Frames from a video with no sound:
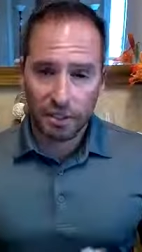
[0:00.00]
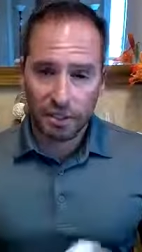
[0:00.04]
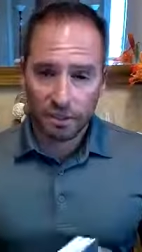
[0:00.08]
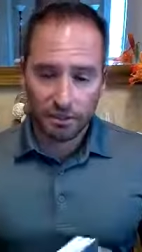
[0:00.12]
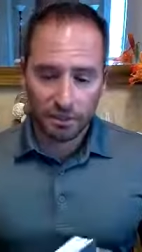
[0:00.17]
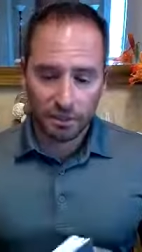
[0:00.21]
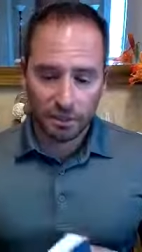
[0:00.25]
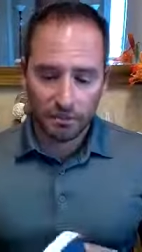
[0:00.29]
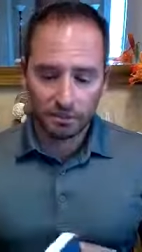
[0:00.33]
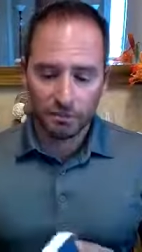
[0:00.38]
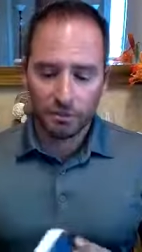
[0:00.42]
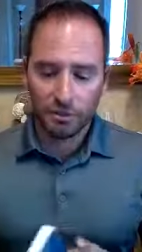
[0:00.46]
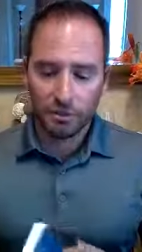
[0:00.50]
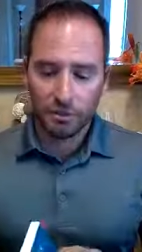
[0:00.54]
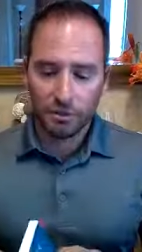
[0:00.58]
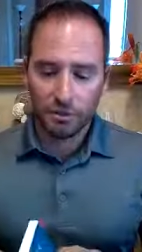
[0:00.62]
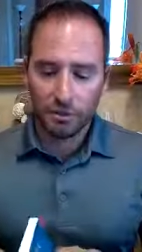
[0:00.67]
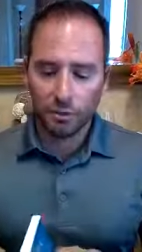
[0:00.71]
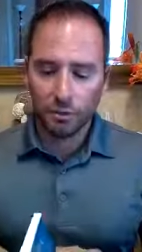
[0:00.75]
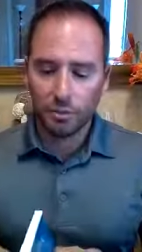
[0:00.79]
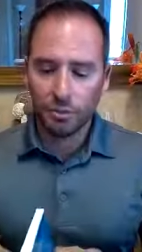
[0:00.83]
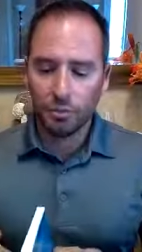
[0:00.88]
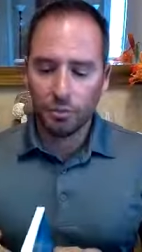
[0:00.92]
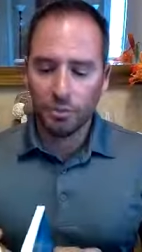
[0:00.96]
and, and
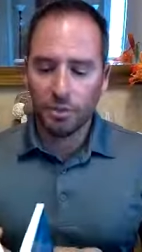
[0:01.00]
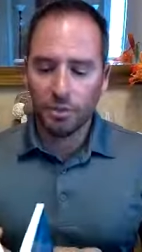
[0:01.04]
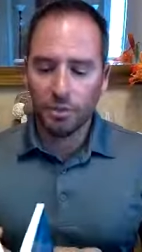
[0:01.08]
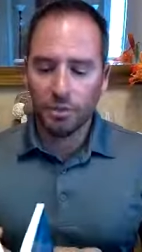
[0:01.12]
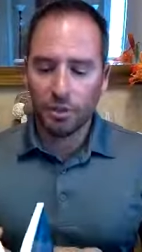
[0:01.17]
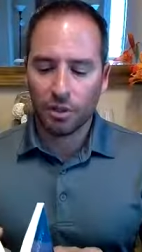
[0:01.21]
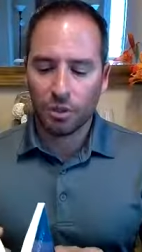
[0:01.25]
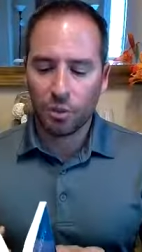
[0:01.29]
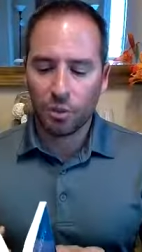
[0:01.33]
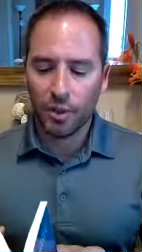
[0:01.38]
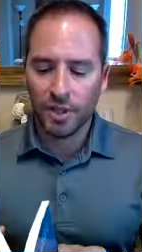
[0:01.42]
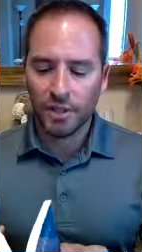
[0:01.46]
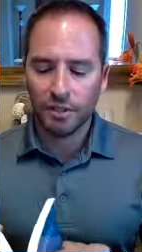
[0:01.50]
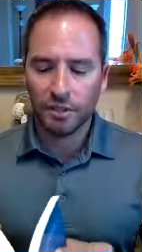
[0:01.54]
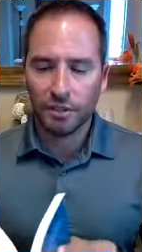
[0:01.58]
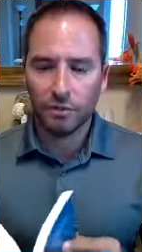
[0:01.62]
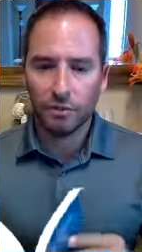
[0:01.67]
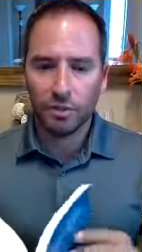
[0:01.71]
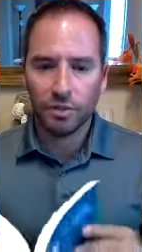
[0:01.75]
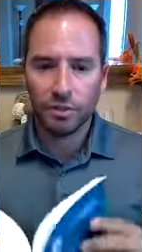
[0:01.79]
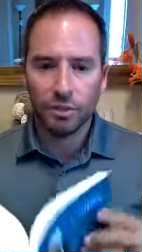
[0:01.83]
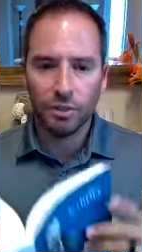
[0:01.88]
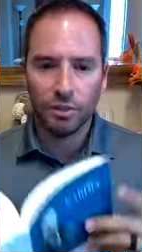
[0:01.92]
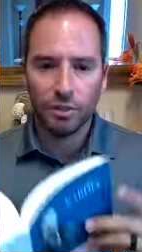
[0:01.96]
you will be acquainted
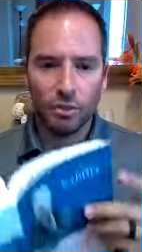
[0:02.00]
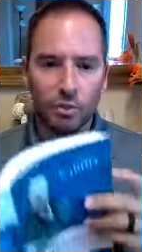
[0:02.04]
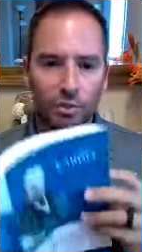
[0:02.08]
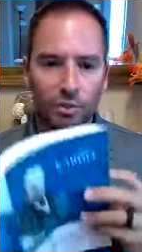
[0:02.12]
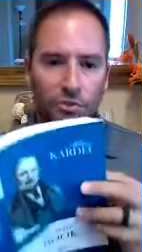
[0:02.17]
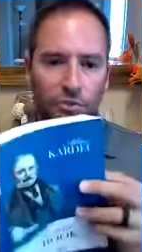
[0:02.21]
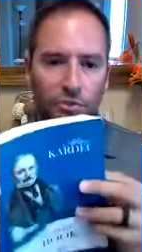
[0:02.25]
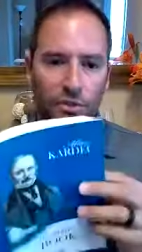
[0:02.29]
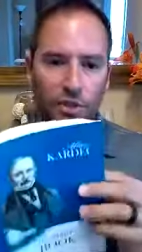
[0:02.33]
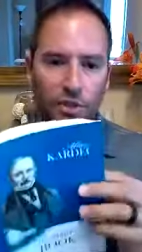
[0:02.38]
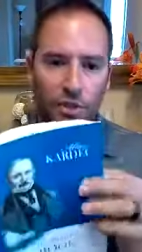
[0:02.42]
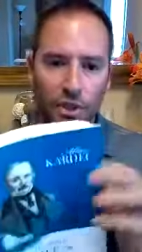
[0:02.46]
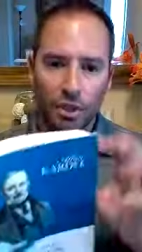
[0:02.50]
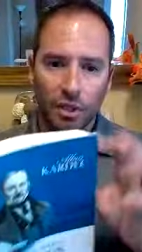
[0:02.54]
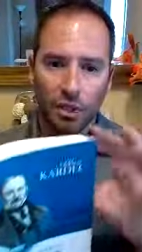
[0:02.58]
with those